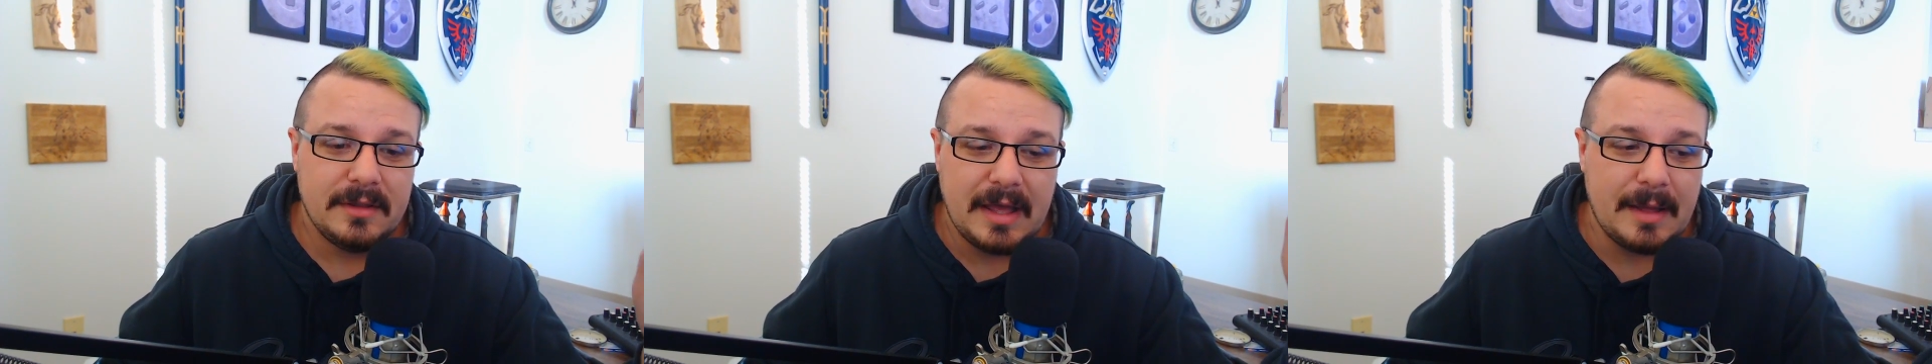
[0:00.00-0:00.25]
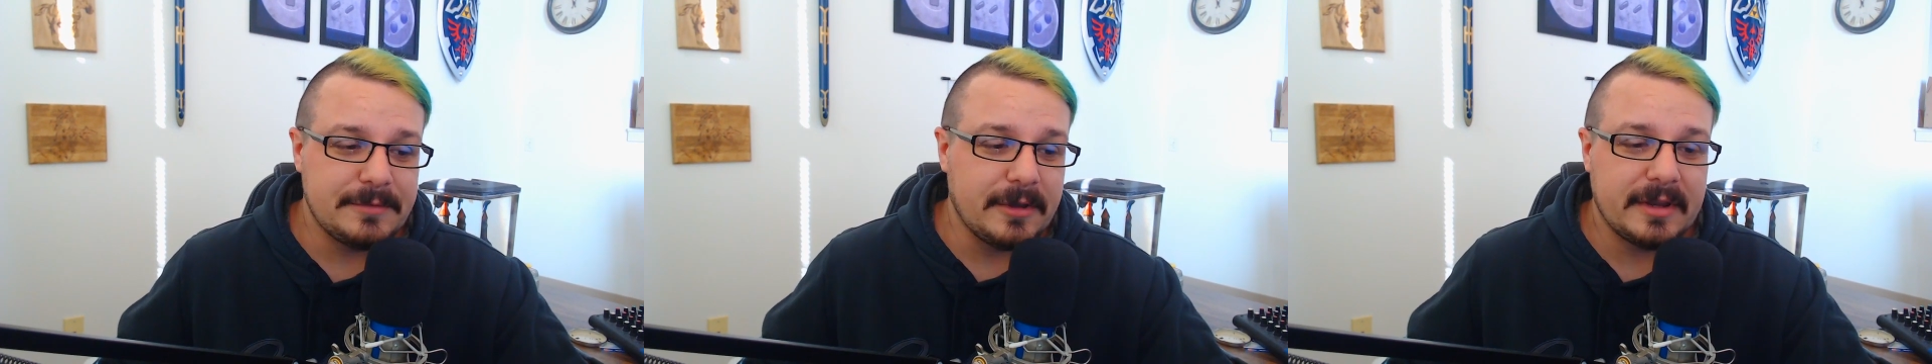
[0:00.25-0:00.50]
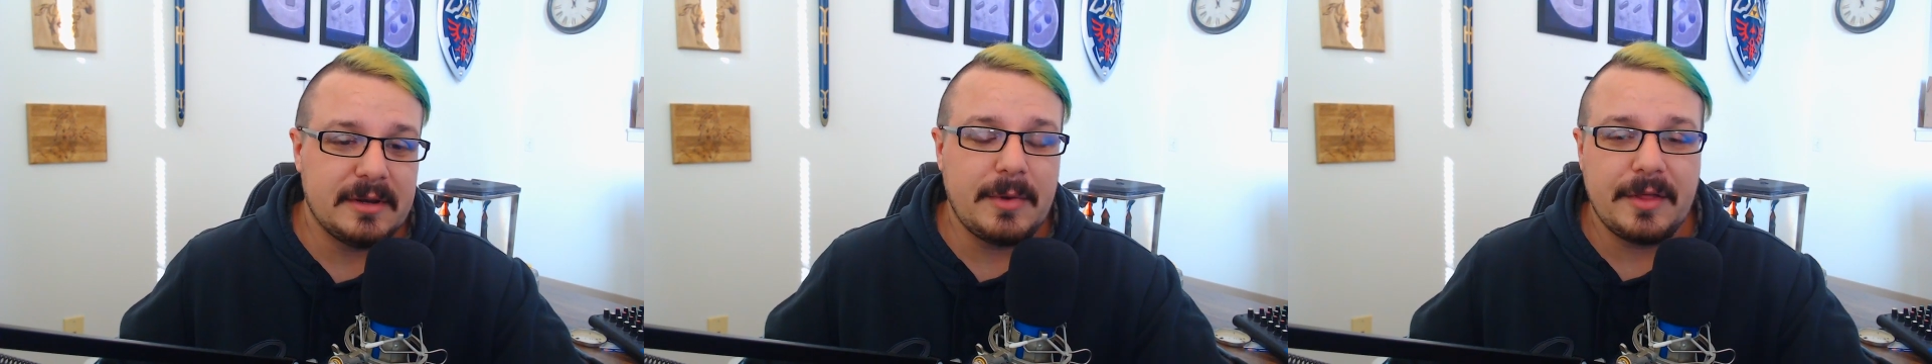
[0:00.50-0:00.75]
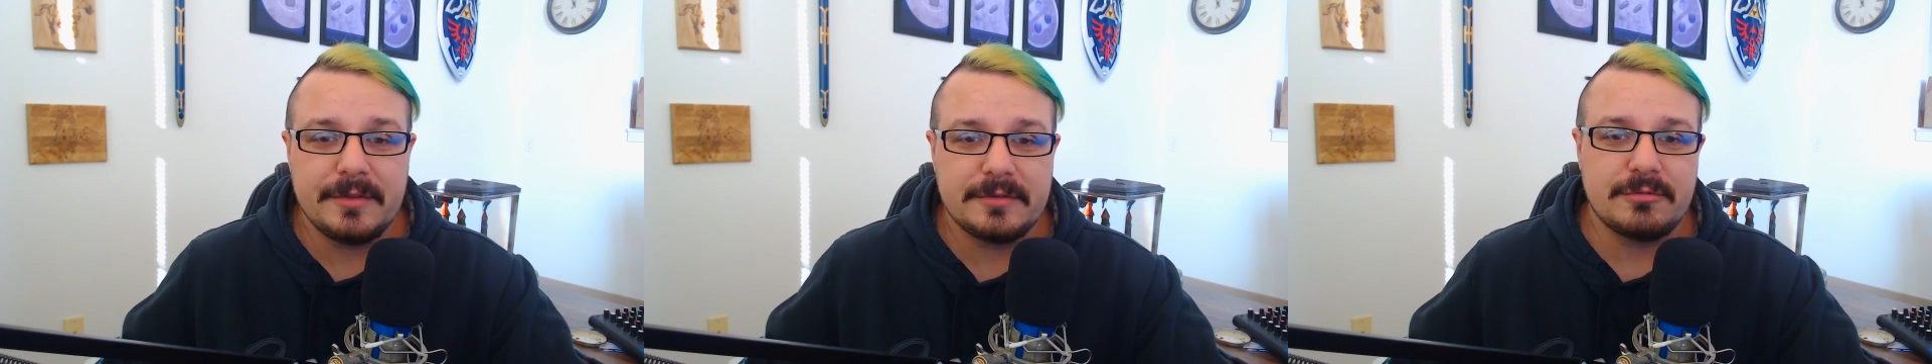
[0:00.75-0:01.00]
I'm talking
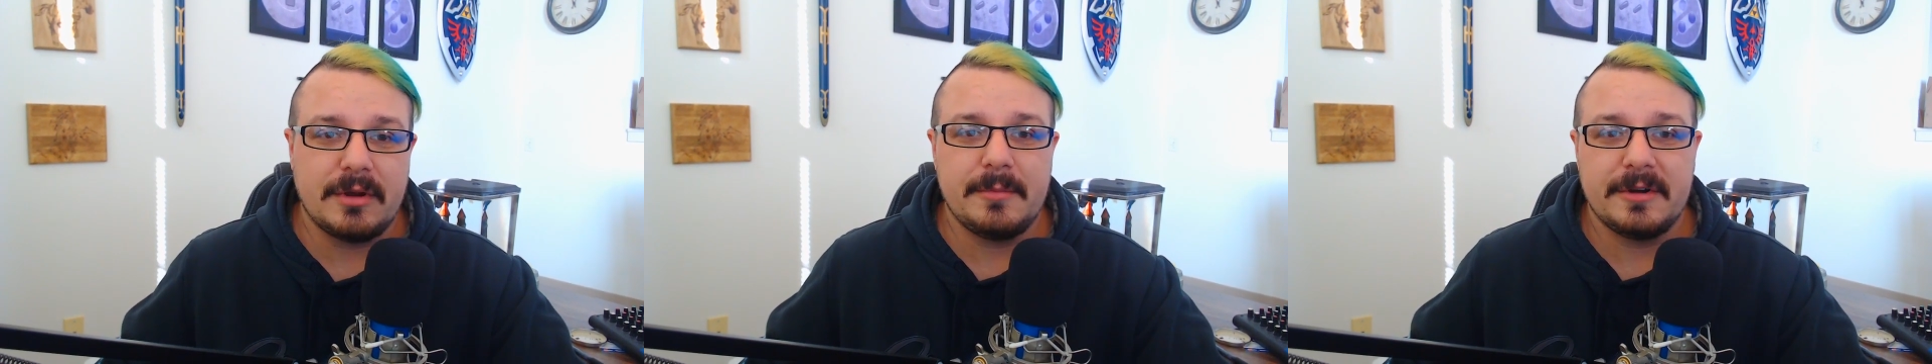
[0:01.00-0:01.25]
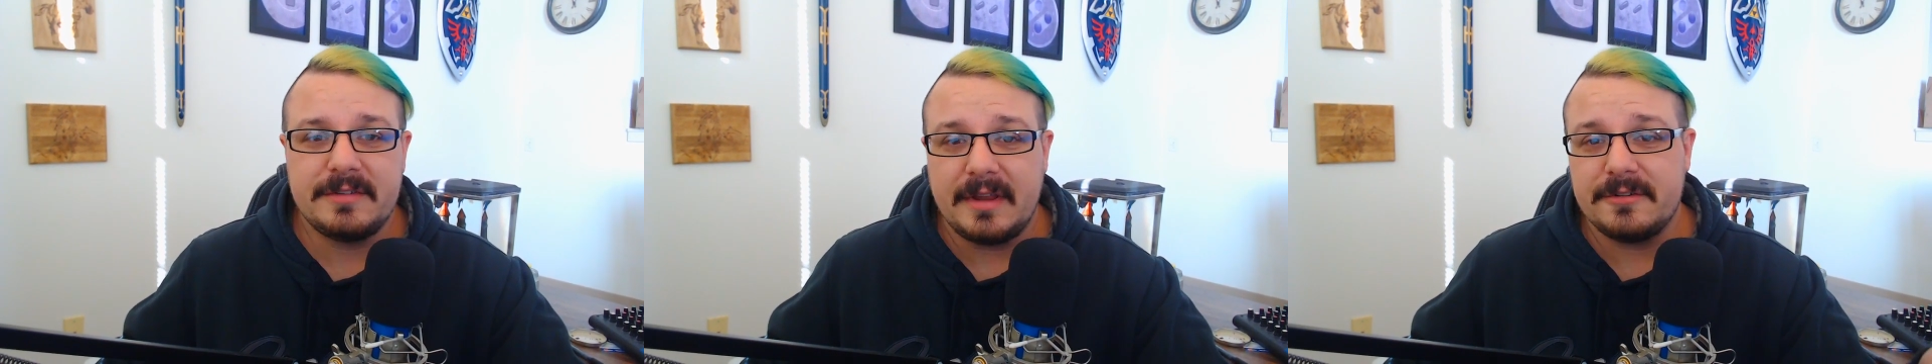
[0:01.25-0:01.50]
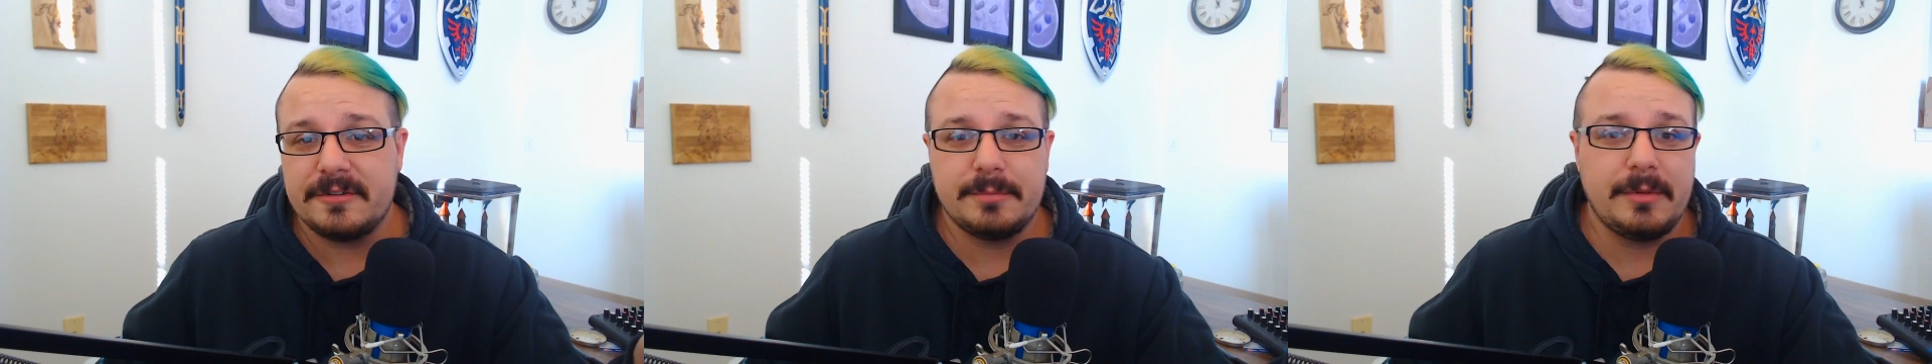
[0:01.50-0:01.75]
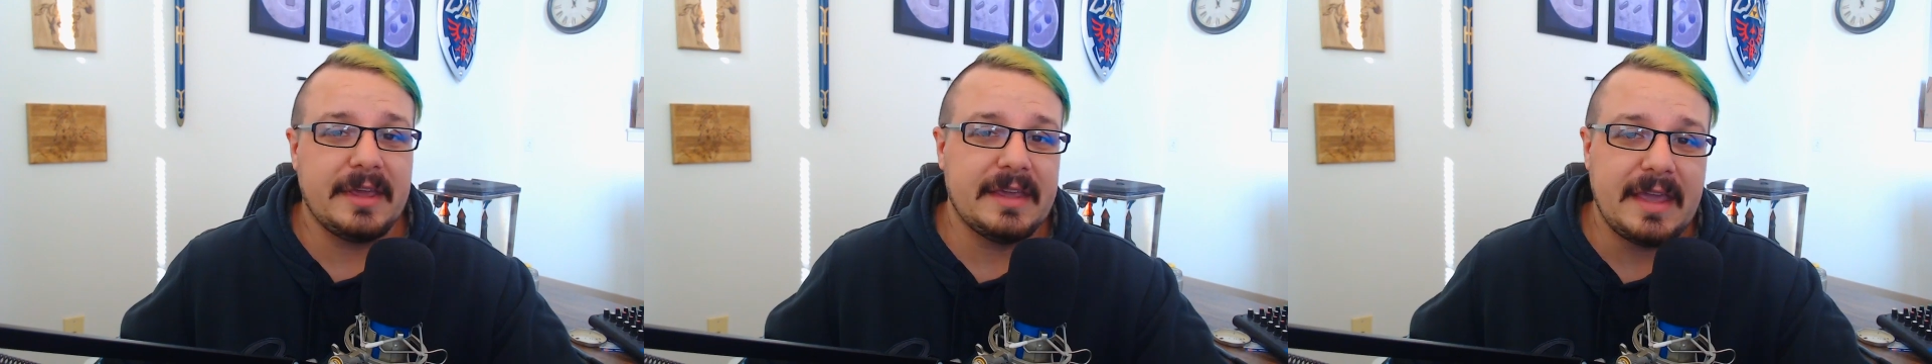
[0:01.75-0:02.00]
about the streamers that are just
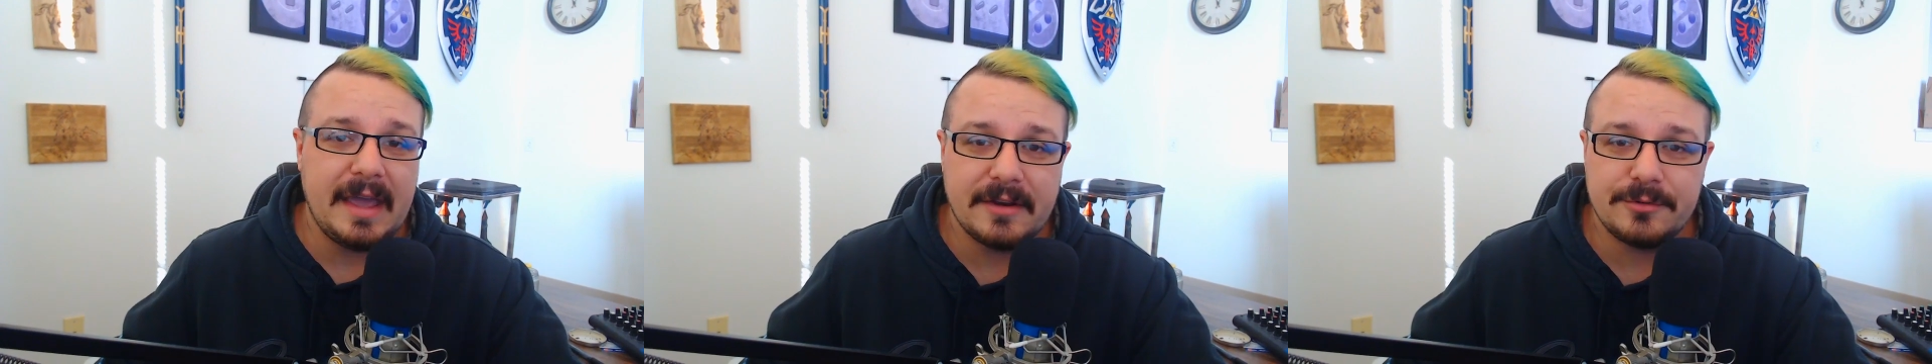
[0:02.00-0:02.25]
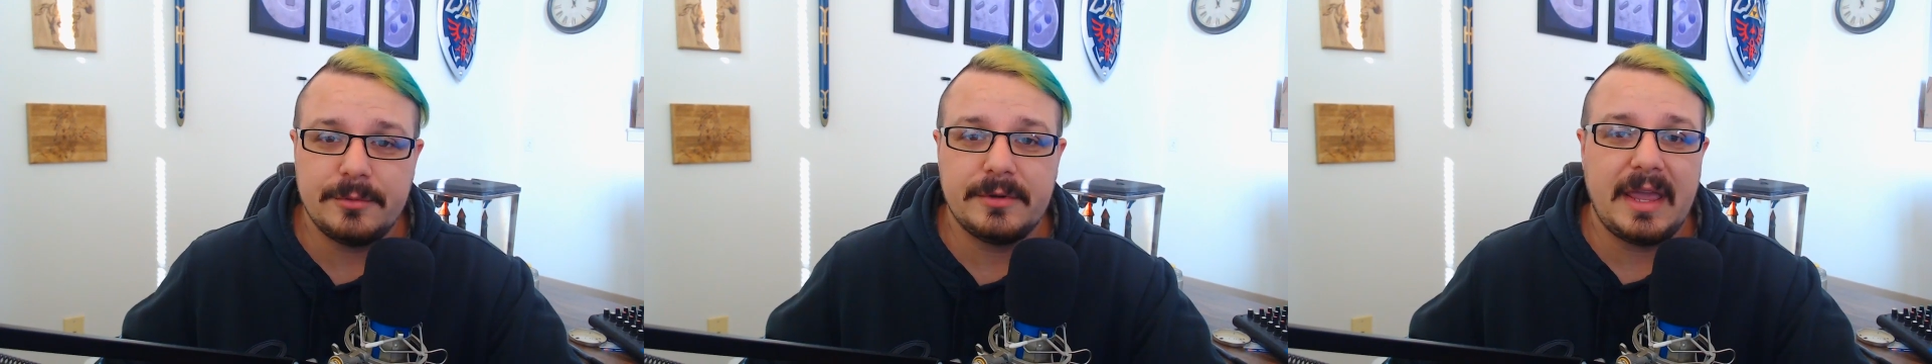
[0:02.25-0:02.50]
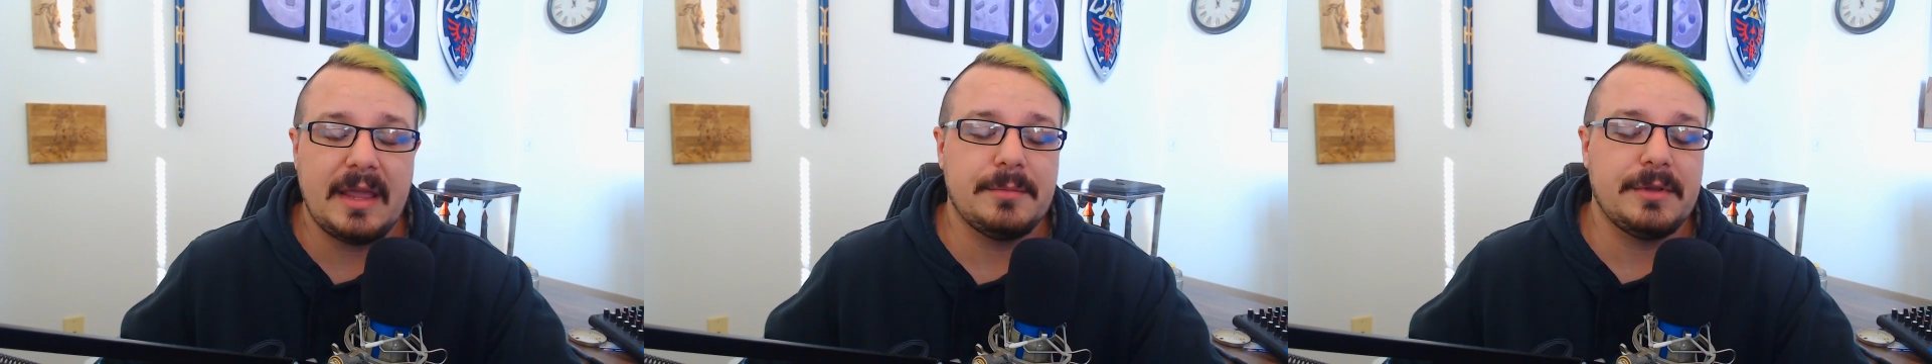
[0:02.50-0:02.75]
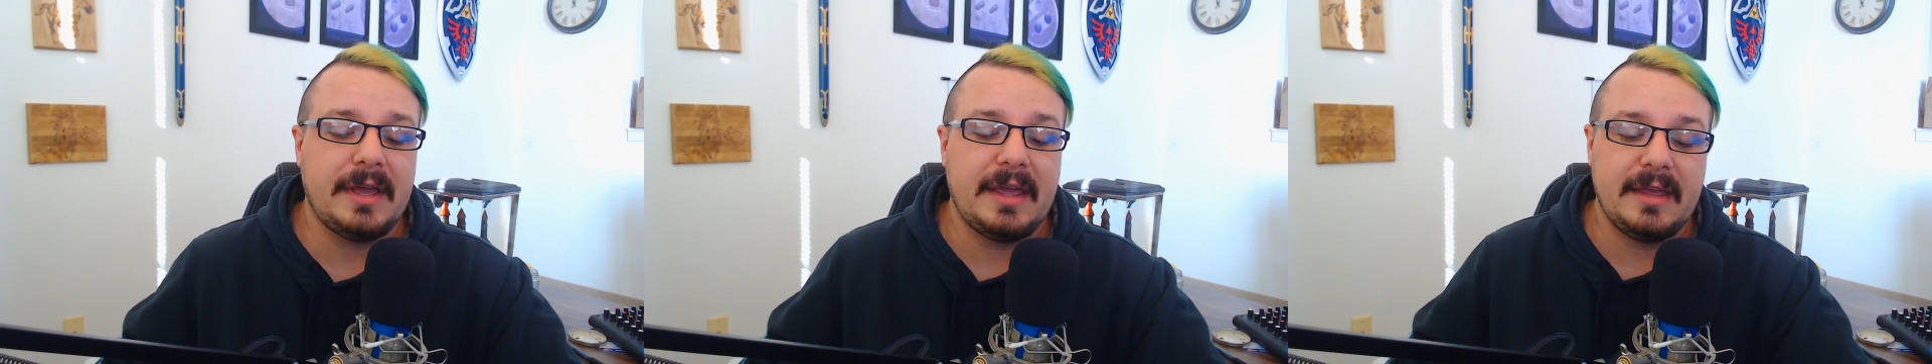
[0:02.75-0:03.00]
playing casual
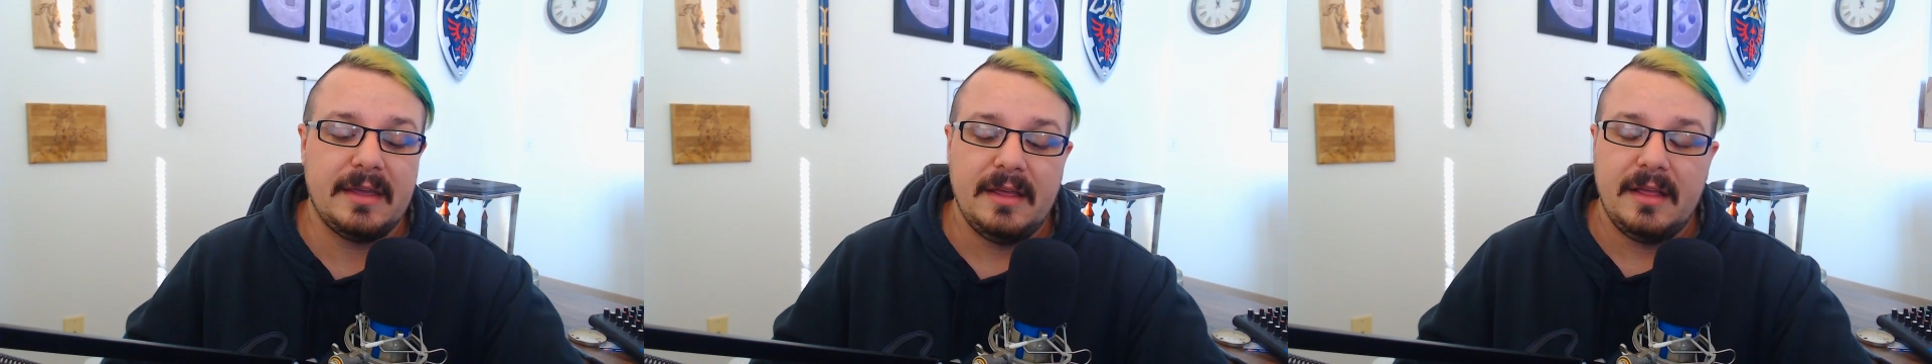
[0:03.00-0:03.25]
gameplay.